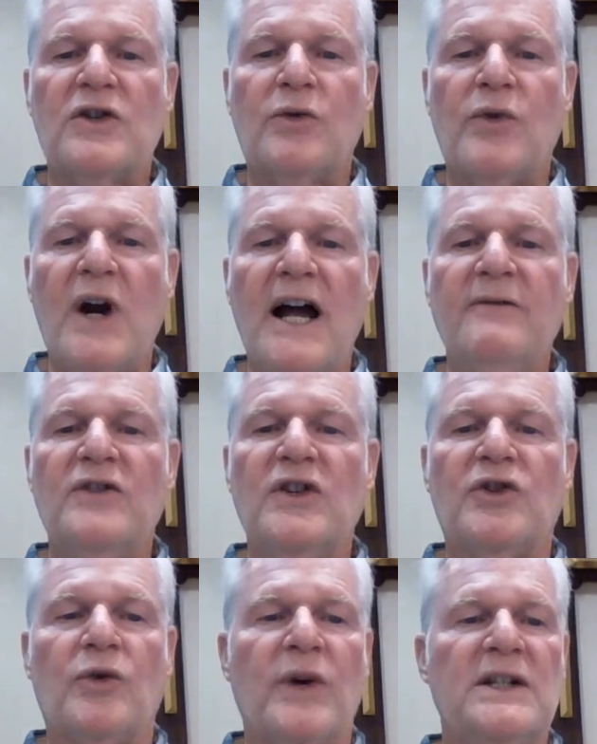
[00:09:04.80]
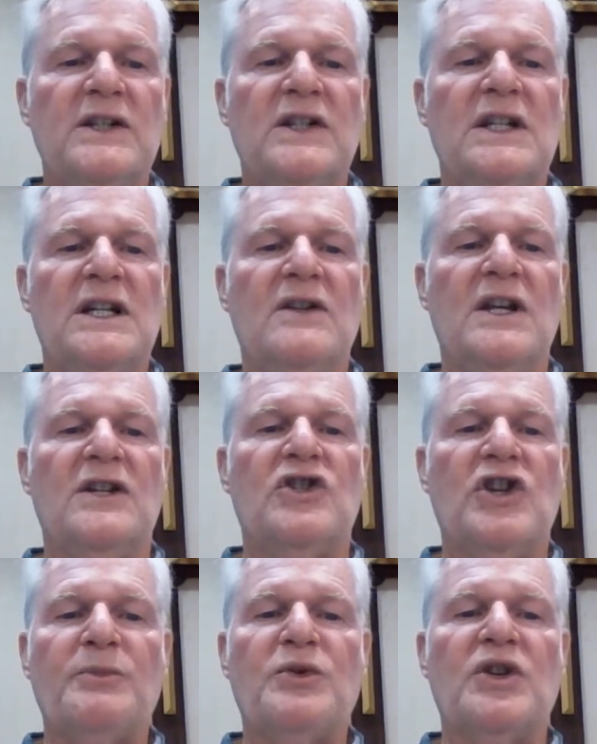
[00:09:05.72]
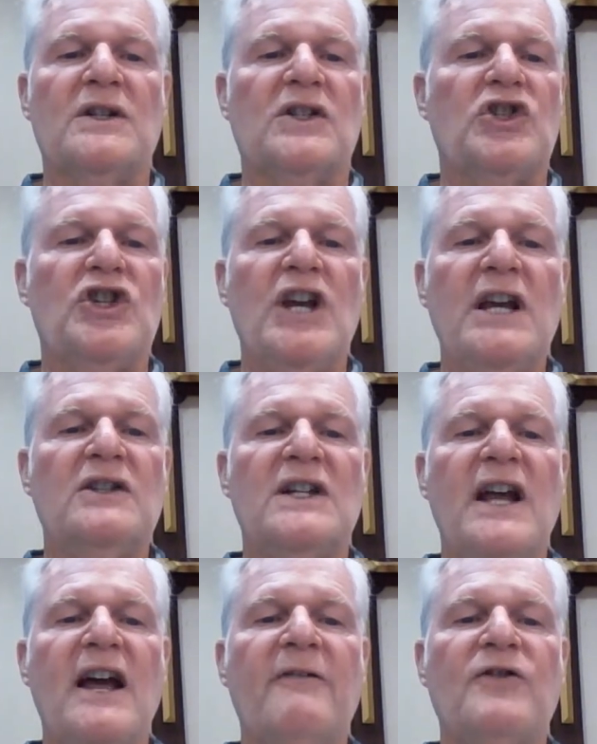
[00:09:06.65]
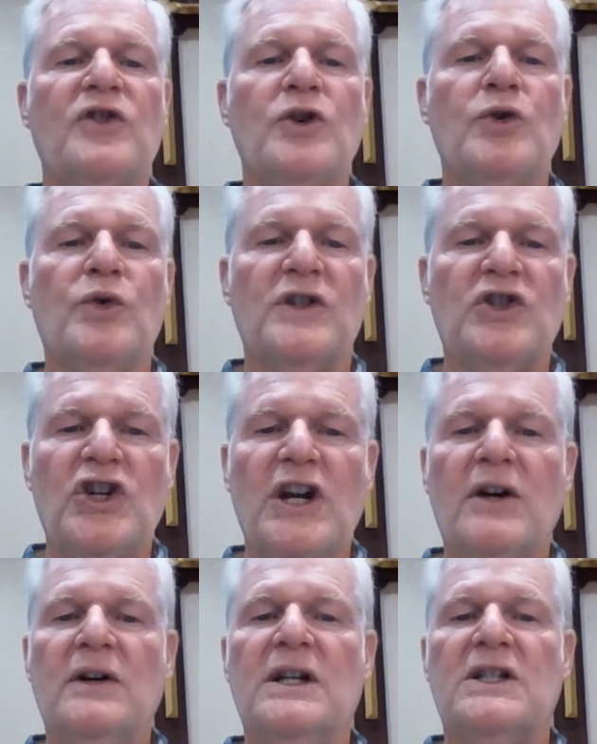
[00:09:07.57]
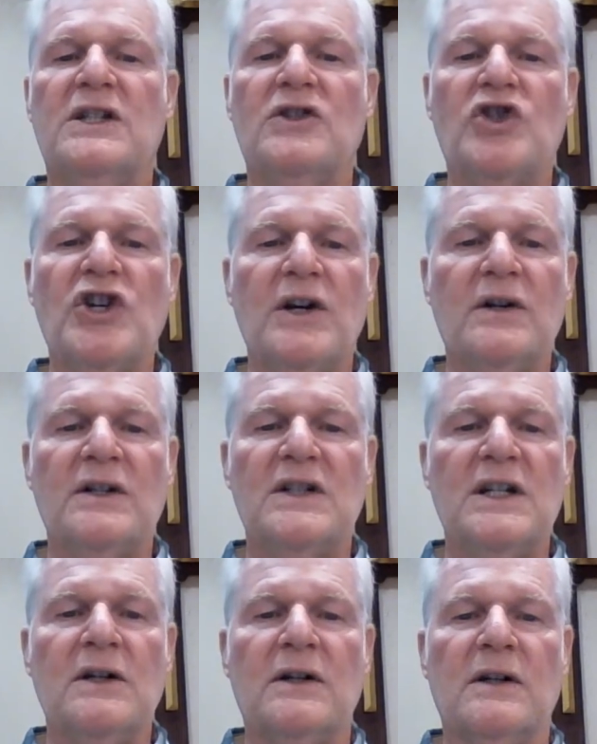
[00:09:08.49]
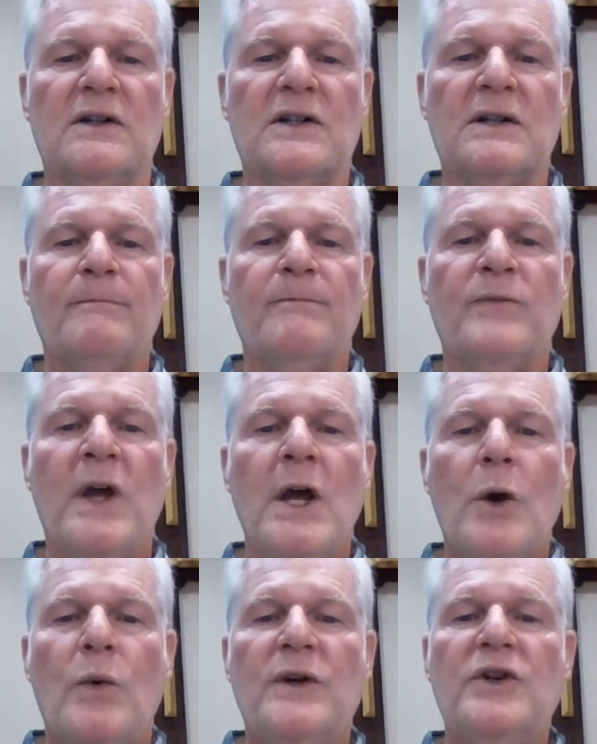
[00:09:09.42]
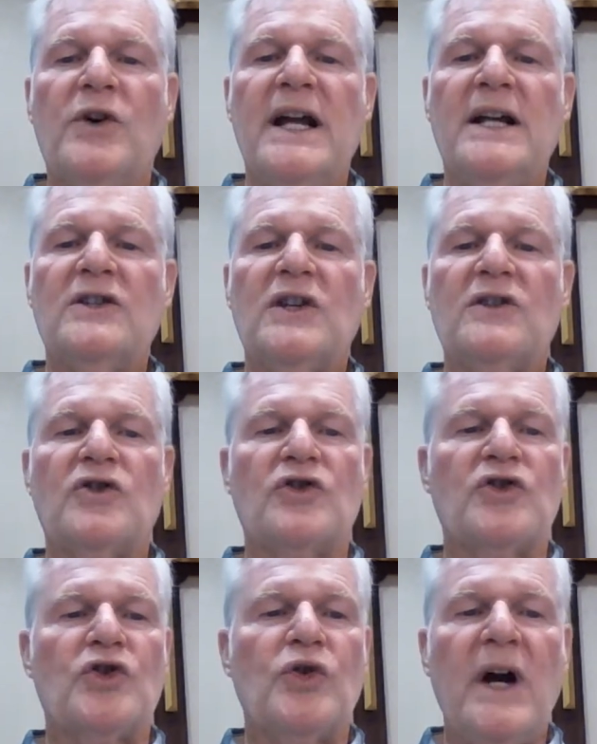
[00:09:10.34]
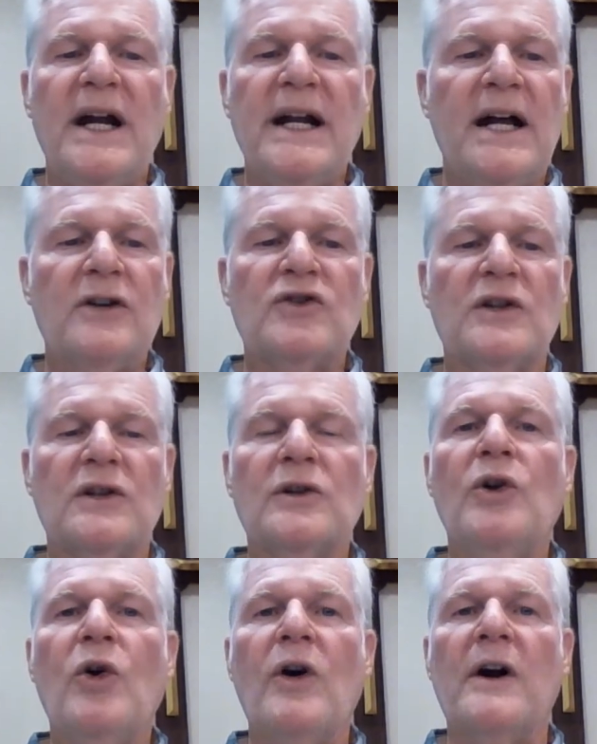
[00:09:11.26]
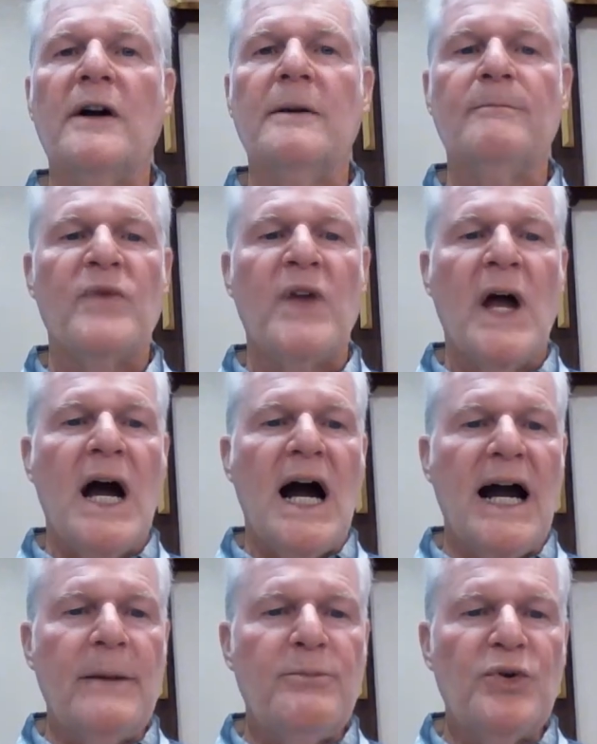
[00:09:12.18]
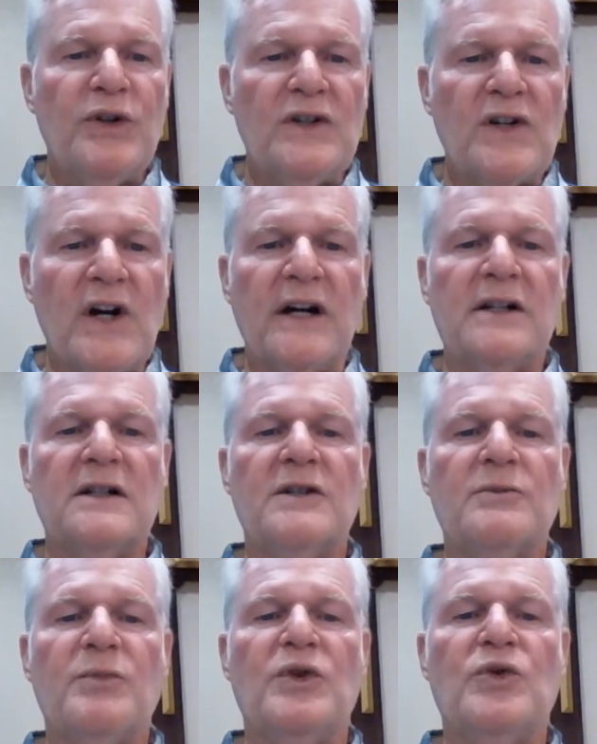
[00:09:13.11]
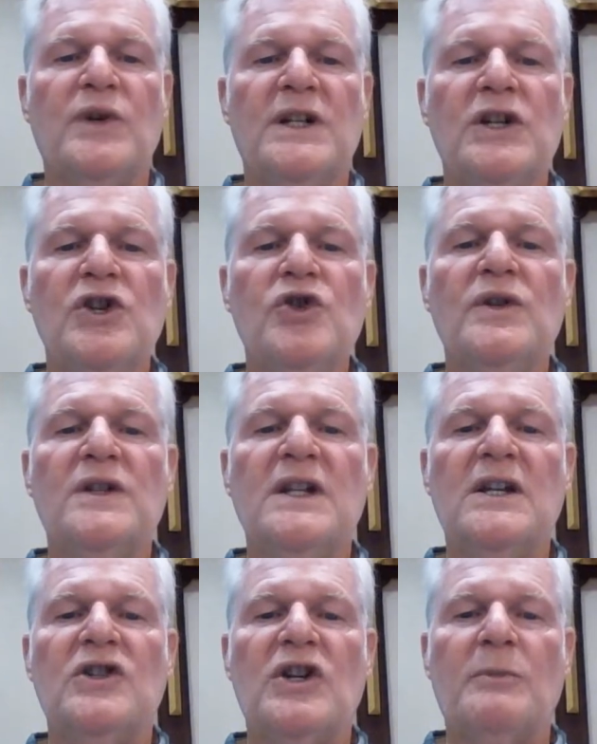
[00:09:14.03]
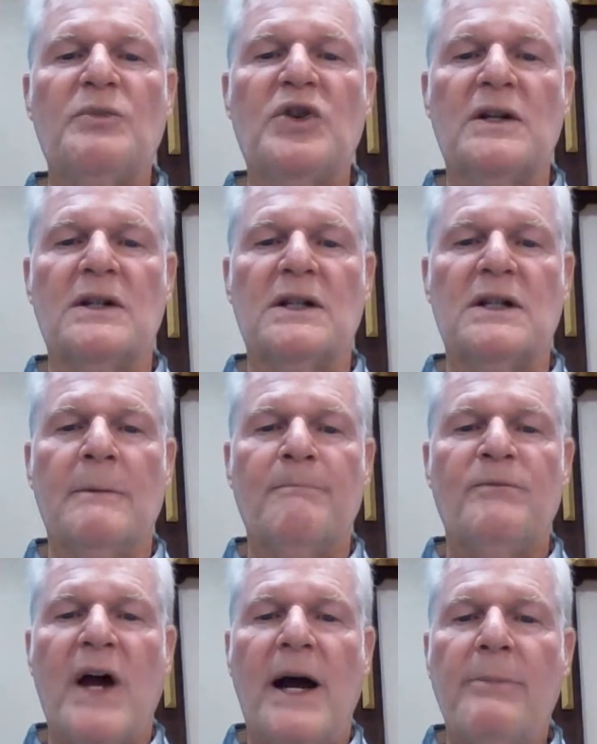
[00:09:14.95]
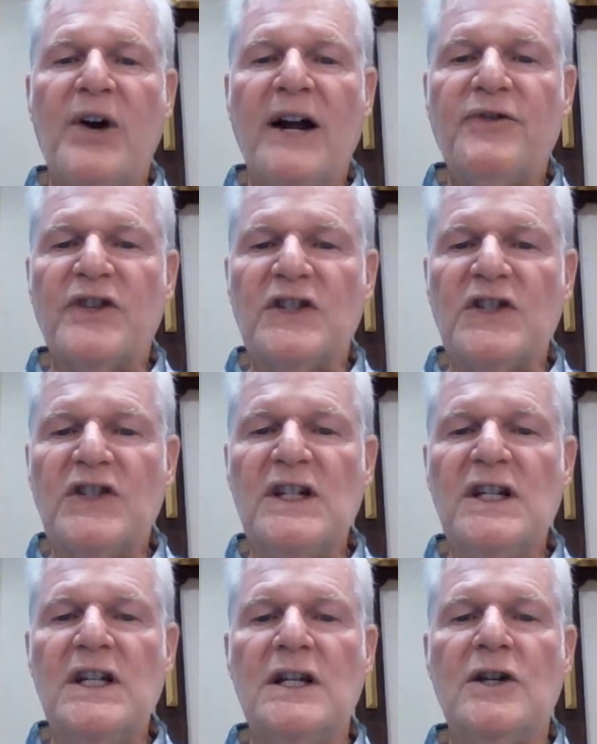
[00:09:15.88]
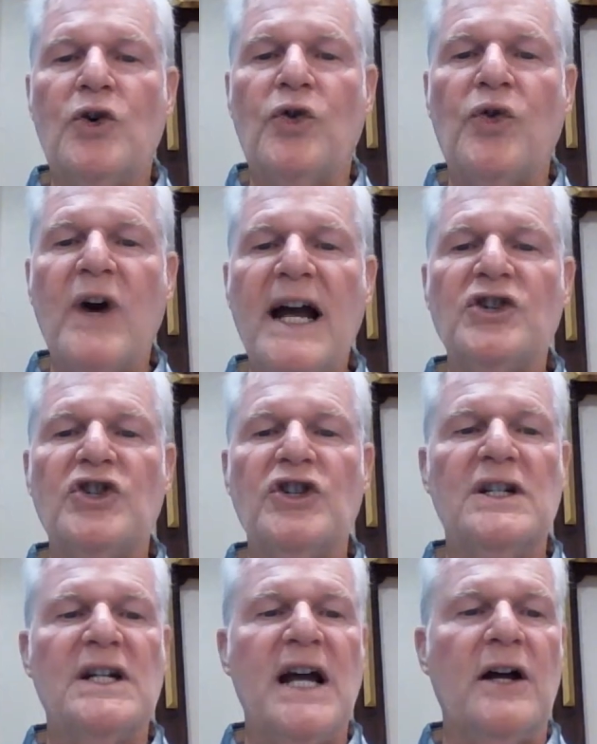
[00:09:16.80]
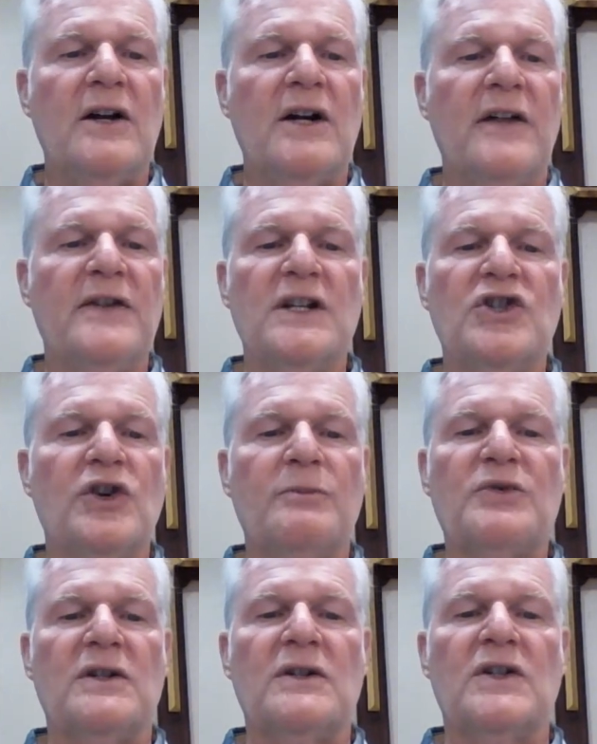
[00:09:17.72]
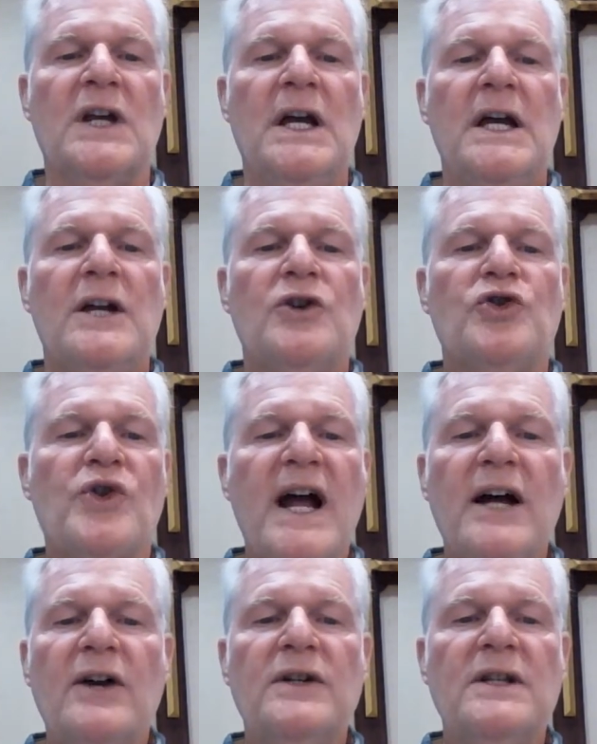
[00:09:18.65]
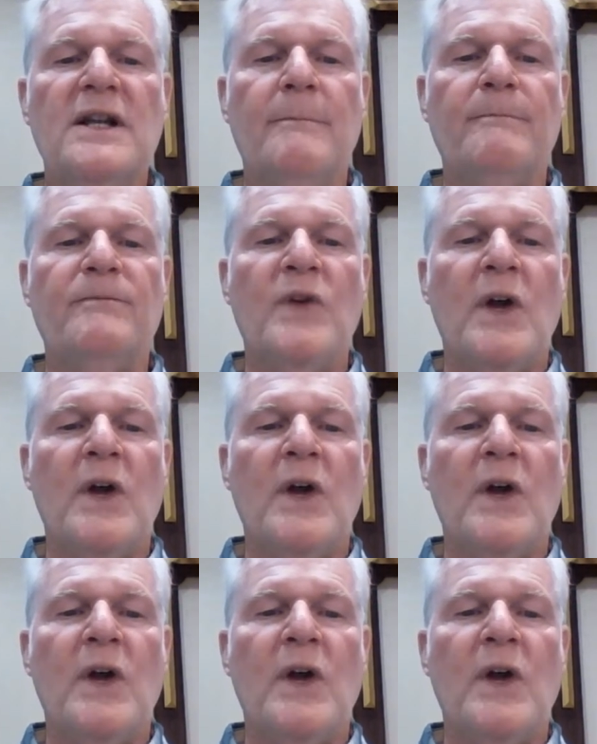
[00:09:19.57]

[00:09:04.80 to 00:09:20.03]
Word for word: arrived at the Red Sea, the Egyptians chased after you with chariots and charioteers. When your ancestors cried out to the Lord, I put darkness between you and the Egyptians. I brought the sea crashing down on the Egyptians, drowning them.